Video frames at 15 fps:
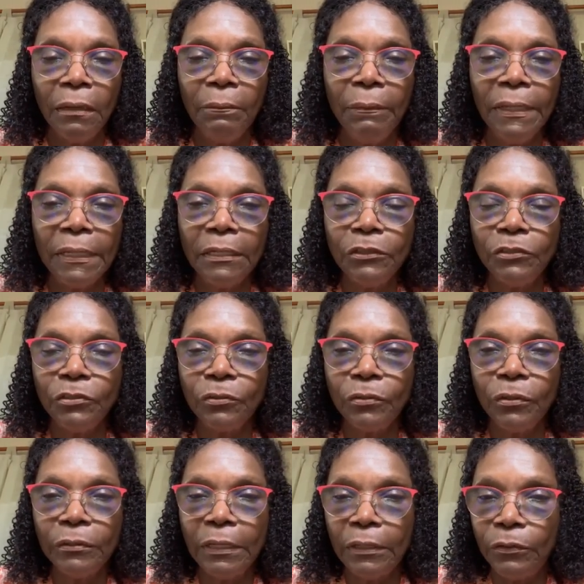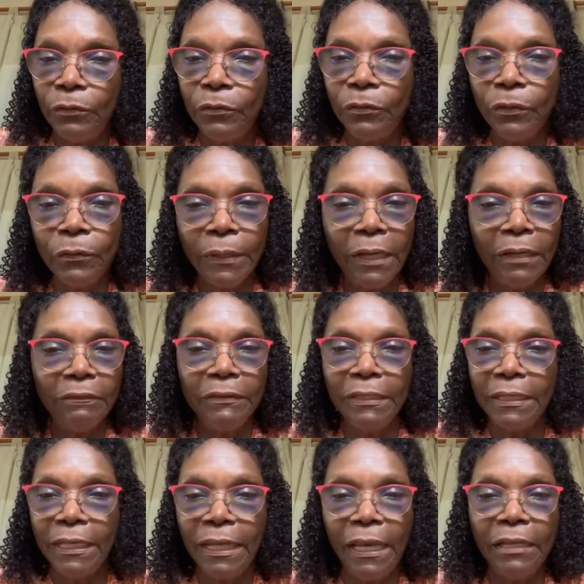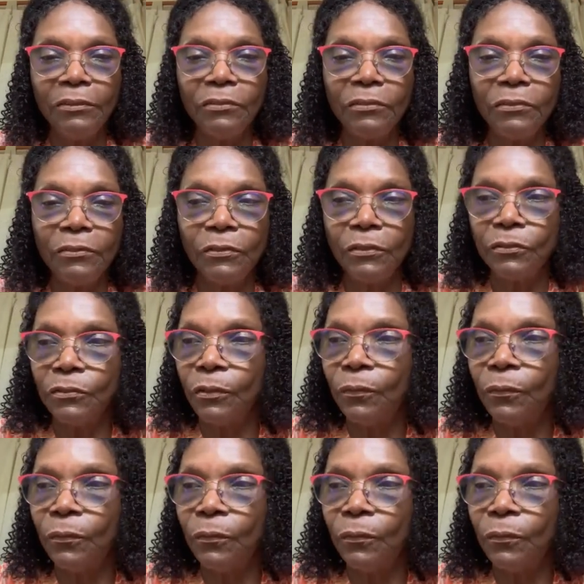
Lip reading: making sure that you don't have any cancers. And